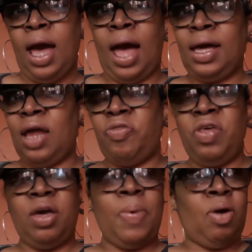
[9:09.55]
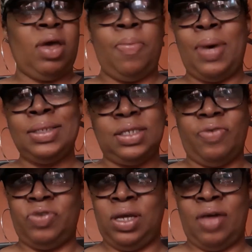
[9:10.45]
I got to think about getting
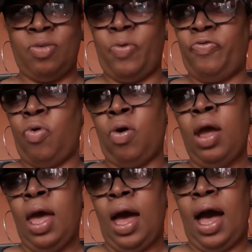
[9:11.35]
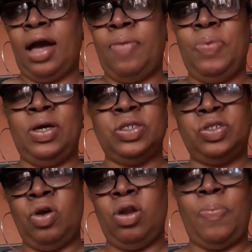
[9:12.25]
myself together before I can be
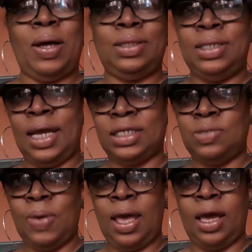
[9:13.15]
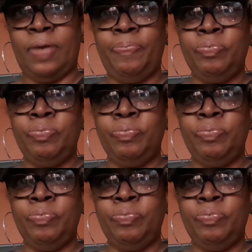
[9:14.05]
concerned about the next man.